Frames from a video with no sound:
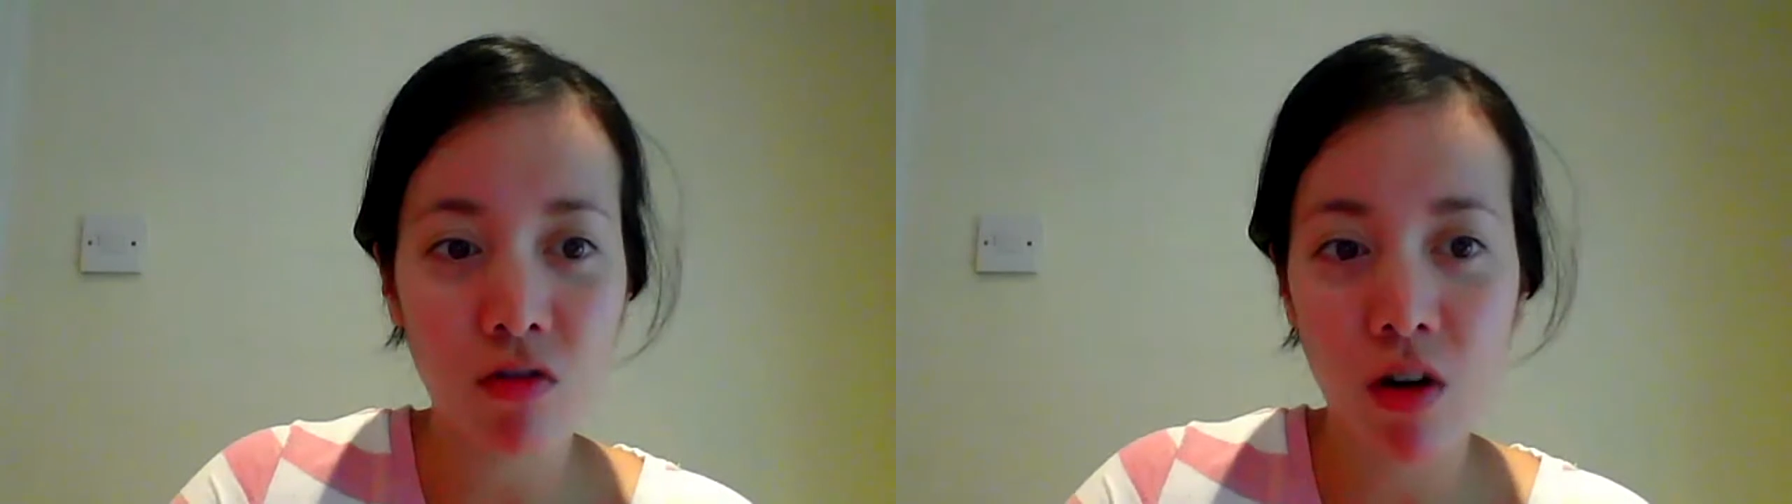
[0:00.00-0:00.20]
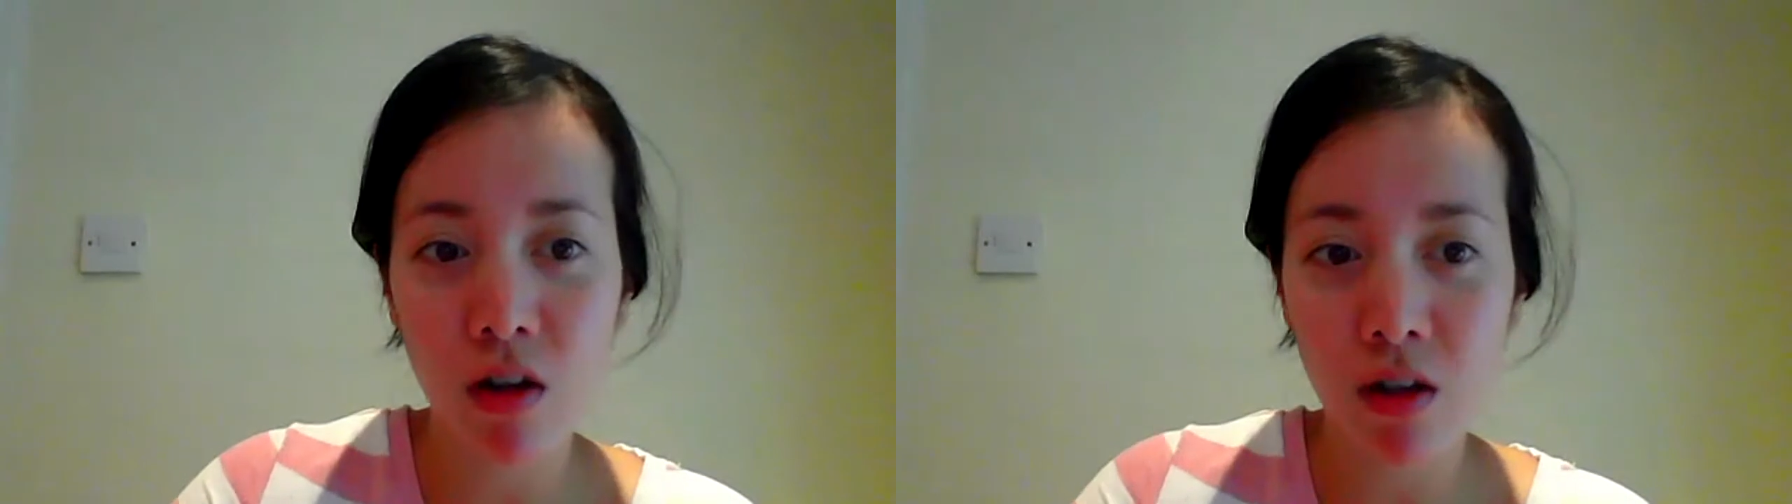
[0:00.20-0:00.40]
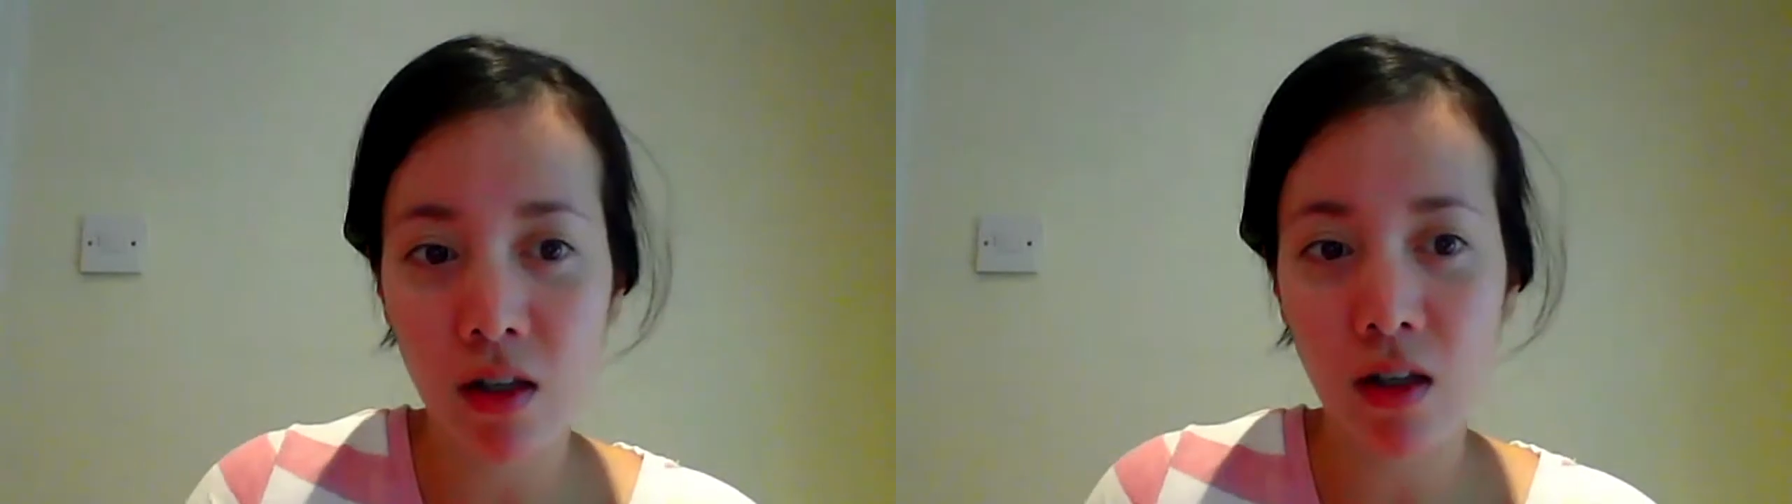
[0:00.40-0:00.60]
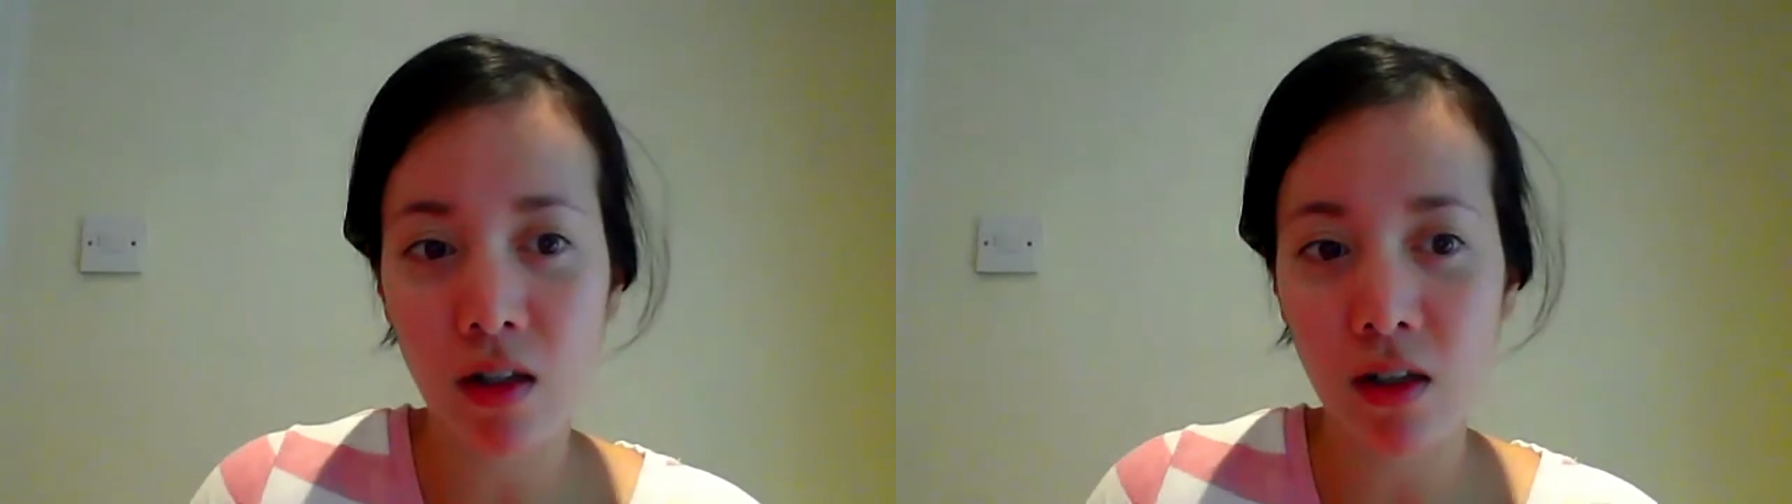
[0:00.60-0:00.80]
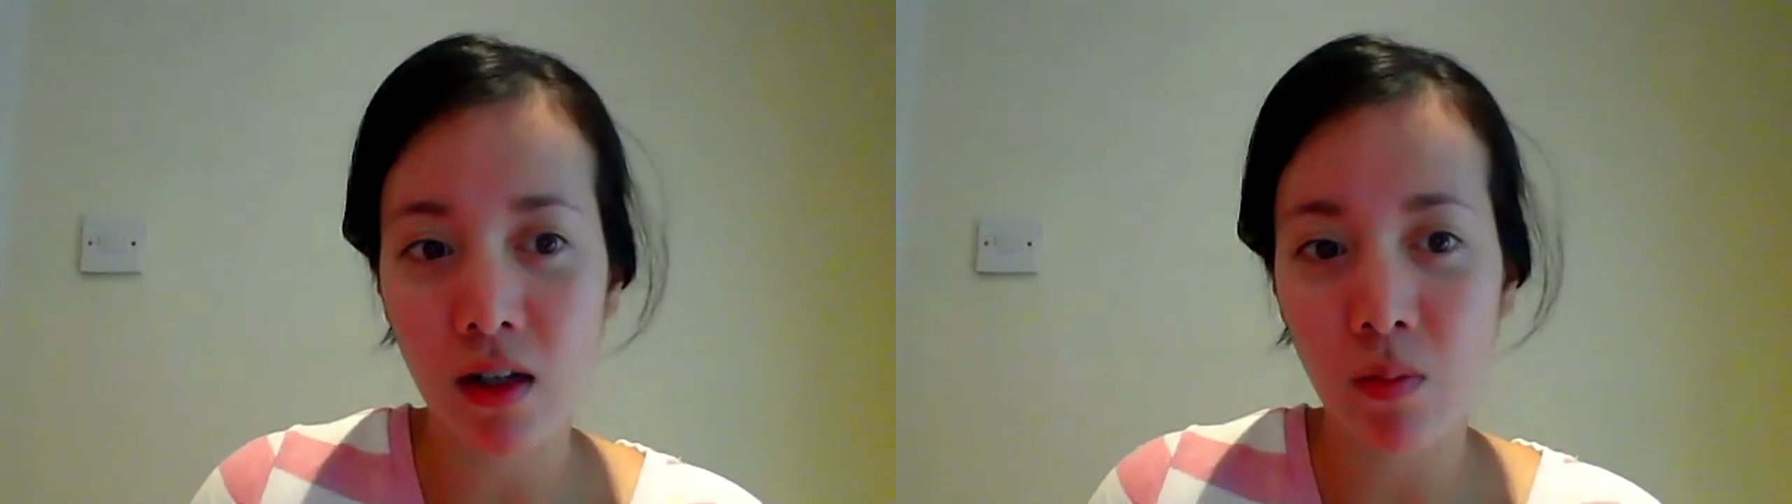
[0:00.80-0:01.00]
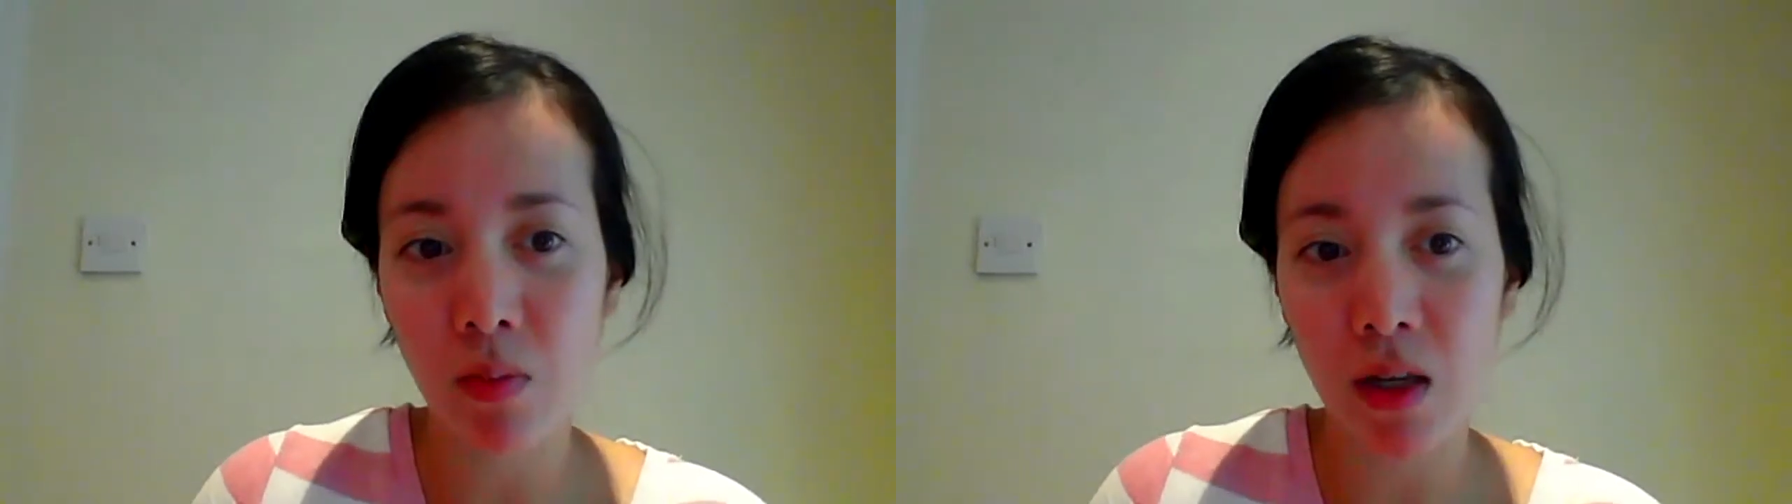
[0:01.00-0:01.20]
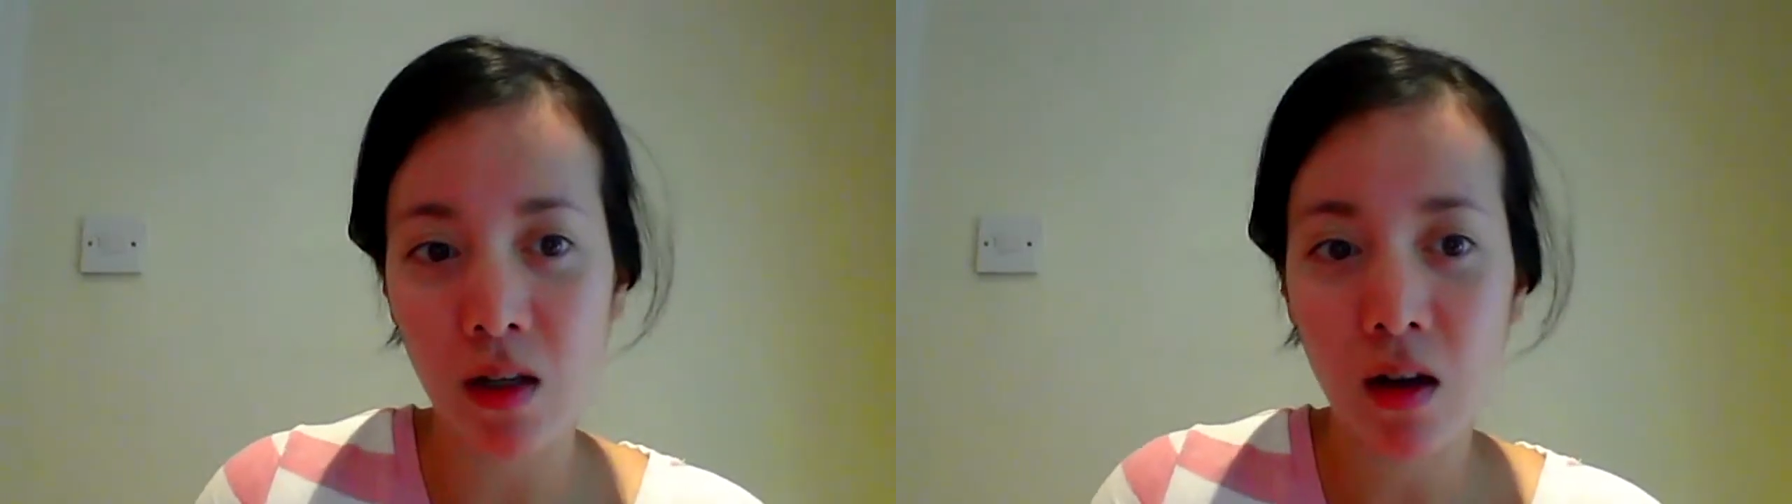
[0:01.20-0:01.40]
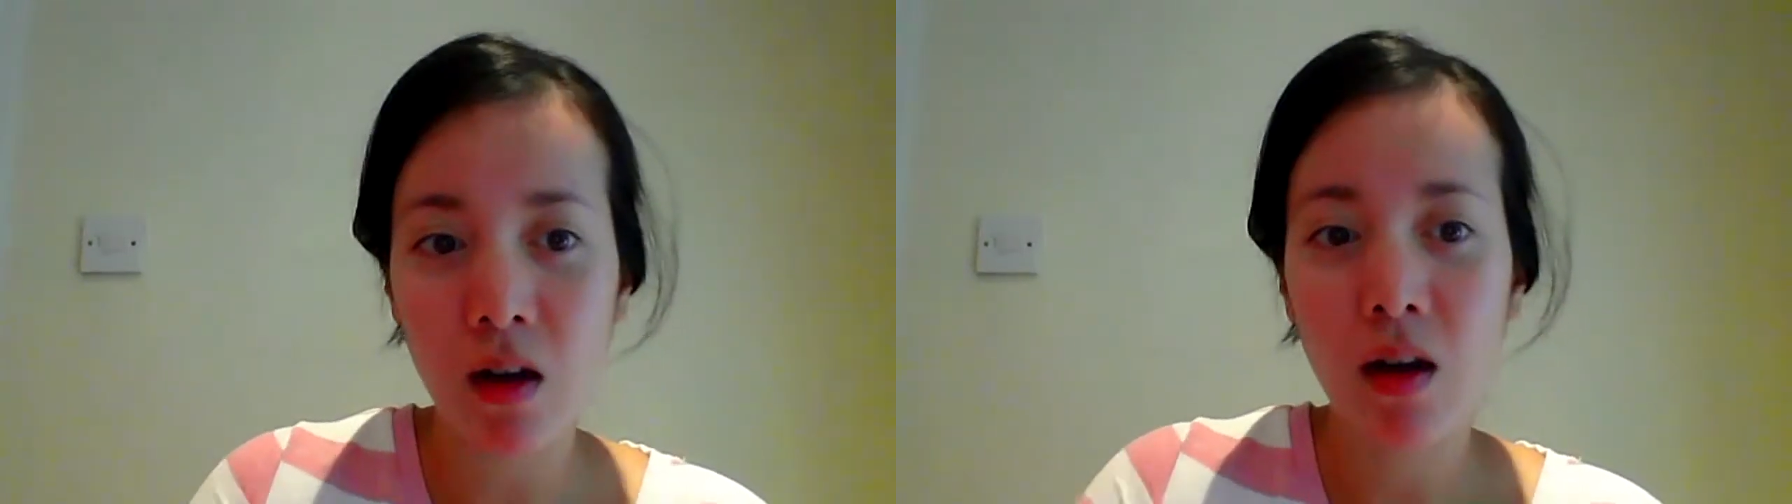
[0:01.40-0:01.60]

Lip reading: rather than it being